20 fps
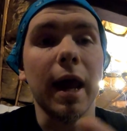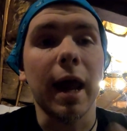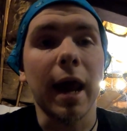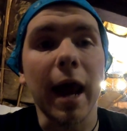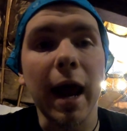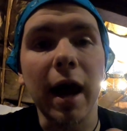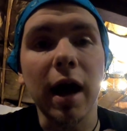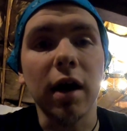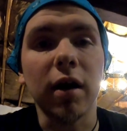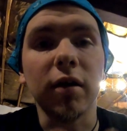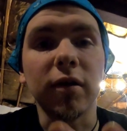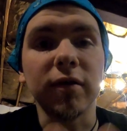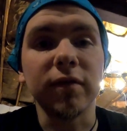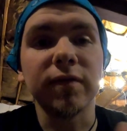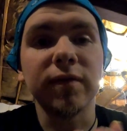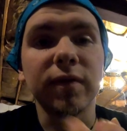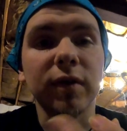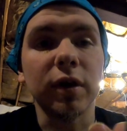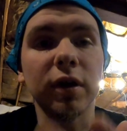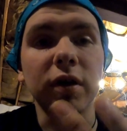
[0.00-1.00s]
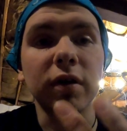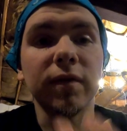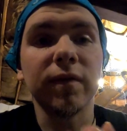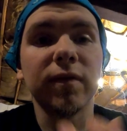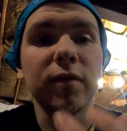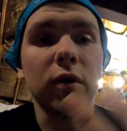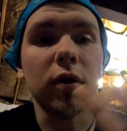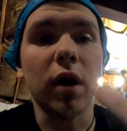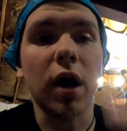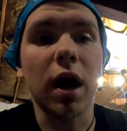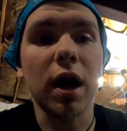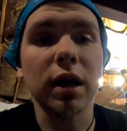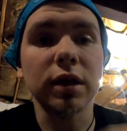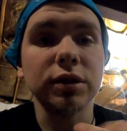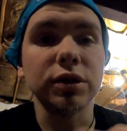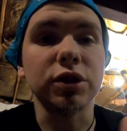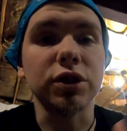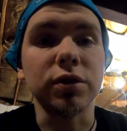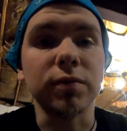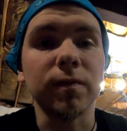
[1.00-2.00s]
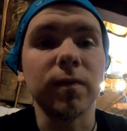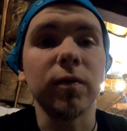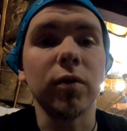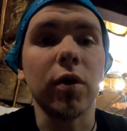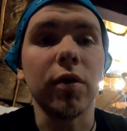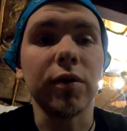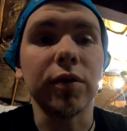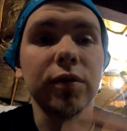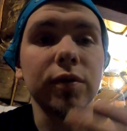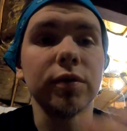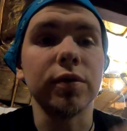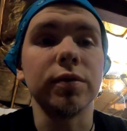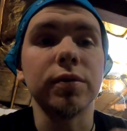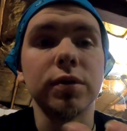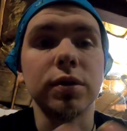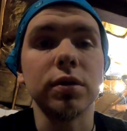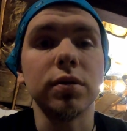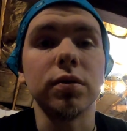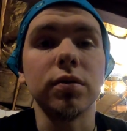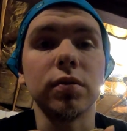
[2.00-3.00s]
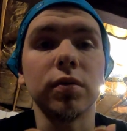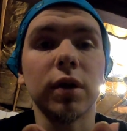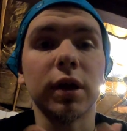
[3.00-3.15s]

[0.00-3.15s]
have enough oxygen flowing through to